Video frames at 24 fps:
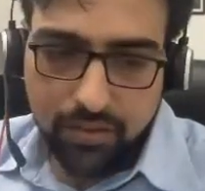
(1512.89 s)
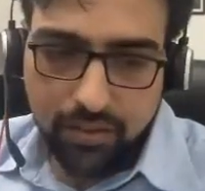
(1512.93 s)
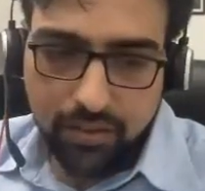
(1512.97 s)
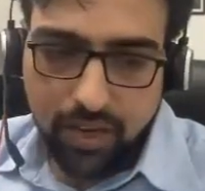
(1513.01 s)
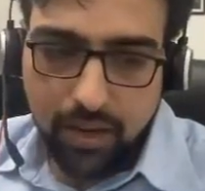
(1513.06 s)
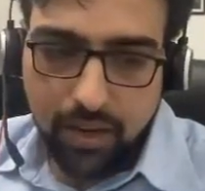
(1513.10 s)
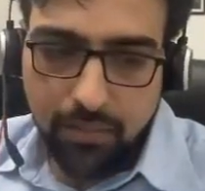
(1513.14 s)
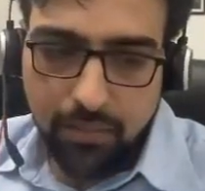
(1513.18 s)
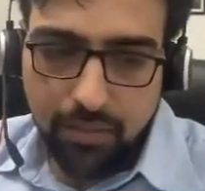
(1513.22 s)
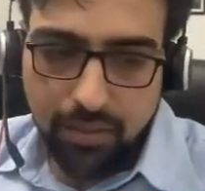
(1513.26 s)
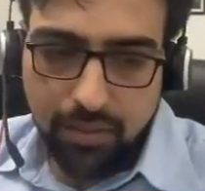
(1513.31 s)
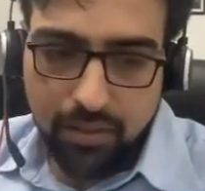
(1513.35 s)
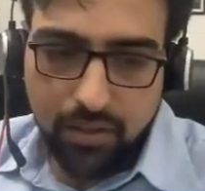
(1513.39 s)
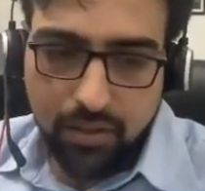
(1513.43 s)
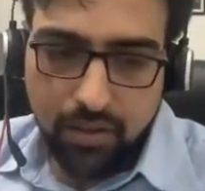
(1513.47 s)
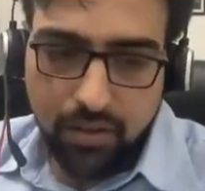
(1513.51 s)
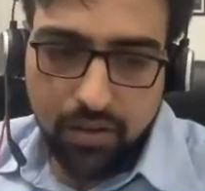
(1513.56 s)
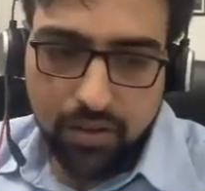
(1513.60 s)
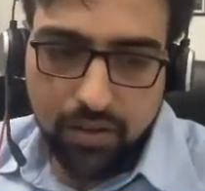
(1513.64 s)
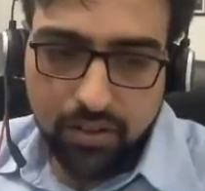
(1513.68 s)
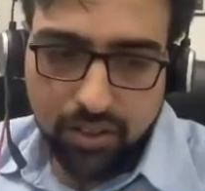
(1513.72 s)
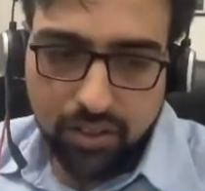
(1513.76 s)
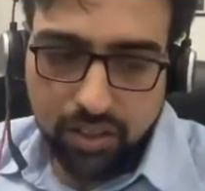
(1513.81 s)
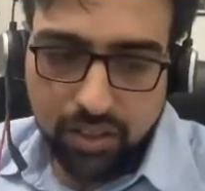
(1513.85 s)
Kamen
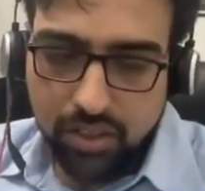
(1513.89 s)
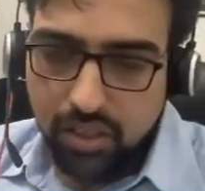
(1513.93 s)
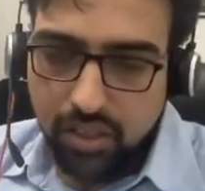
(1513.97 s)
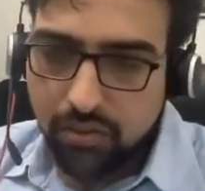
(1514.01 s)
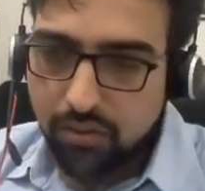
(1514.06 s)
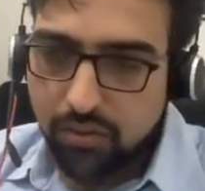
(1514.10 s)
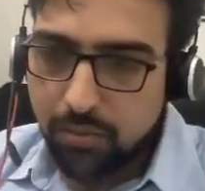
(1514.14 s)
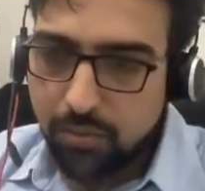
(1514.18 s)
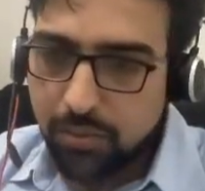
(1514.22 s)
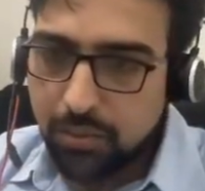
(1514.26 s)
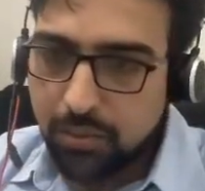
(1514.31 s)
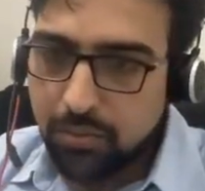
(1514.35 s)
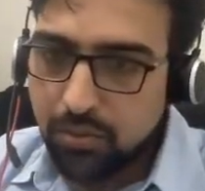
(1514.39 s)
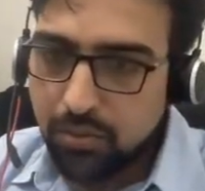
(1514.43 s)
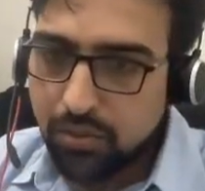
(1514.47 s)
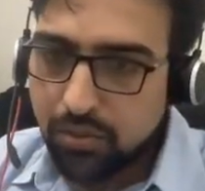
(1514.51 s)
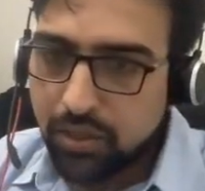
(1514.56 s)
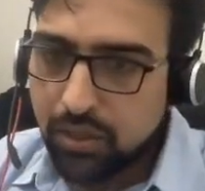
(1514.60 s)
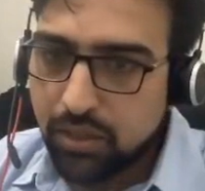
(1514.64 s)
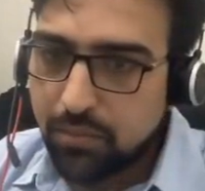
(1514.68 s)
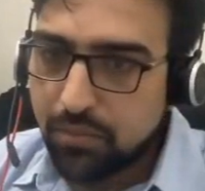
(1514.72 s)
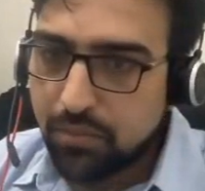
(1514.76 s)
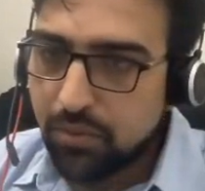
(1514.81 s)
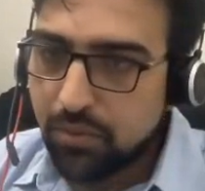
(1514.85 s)
or Chitra would be able to
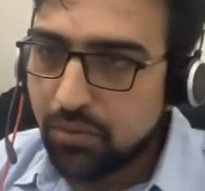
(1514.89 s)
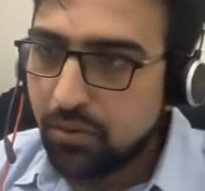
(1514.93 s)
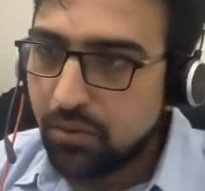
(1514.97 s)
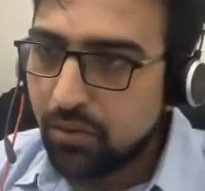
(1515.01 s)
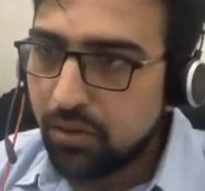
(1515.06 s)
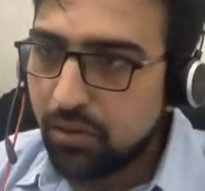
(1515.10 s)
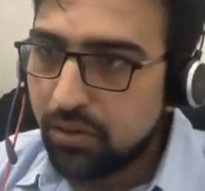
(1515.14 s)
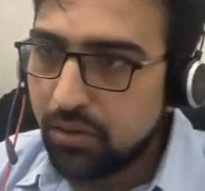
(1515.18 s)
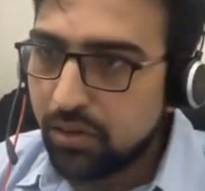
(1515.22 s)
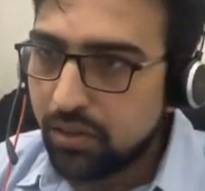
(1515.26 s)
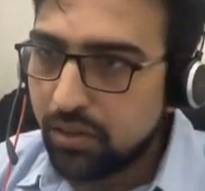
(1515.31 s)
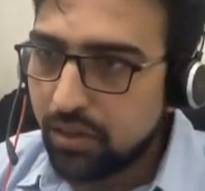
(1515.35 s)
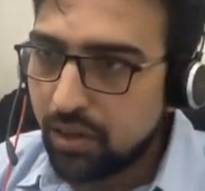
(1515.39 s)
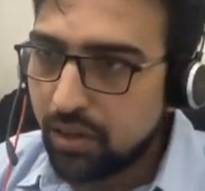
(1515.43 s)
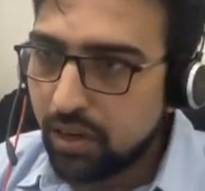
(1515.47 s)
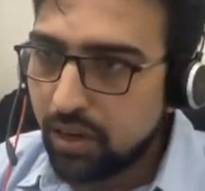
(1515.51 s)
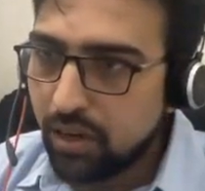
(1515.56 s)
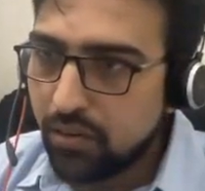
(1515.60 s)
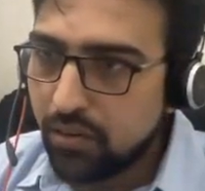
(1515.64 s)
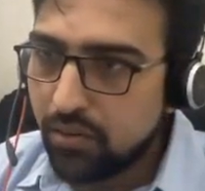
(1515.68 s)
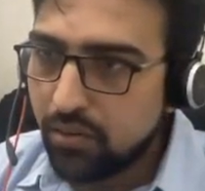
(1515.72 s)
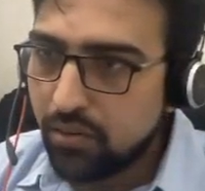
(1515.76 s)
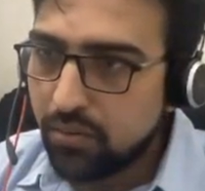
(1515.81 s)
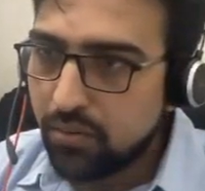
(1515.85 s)
help you on
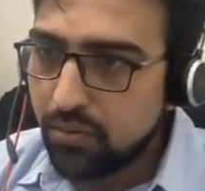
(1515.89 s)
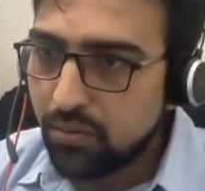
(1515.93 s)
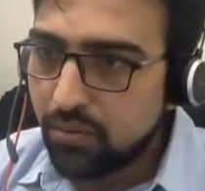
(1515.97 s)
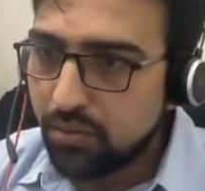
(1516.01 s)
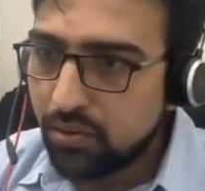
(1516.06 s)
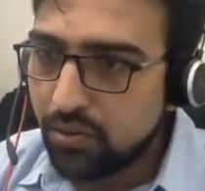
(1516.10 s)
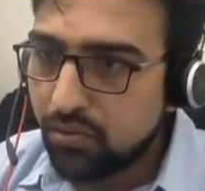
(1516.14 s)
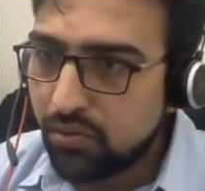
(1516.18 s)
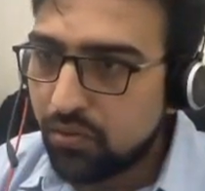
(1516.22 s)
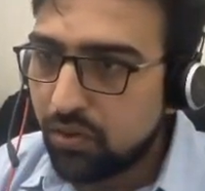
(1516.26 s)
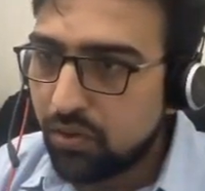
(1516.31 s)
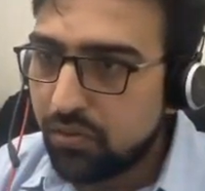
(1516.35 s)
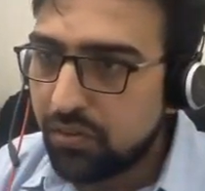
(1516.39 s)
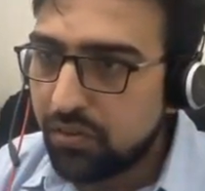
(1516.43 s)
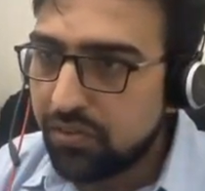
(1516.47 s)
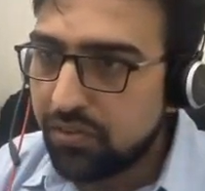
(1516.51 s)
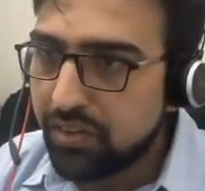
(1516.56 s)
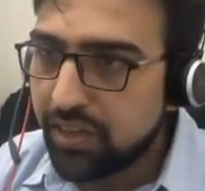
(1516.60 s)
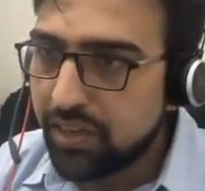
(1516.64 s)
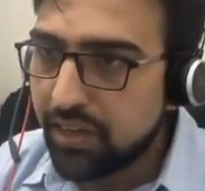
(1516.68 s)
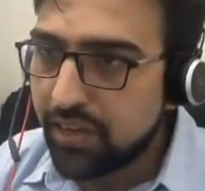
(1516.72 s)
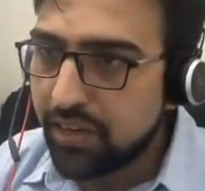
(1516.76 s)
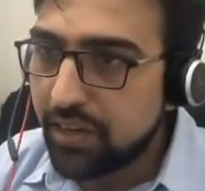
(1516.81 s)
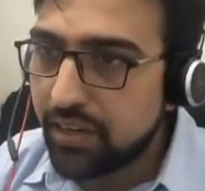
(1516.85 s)
how to go forward
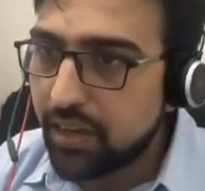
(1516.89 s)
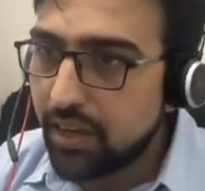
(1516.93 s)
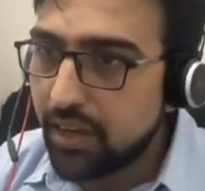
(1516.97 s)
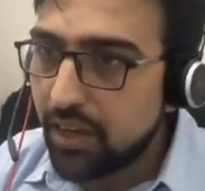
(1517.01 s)
with that.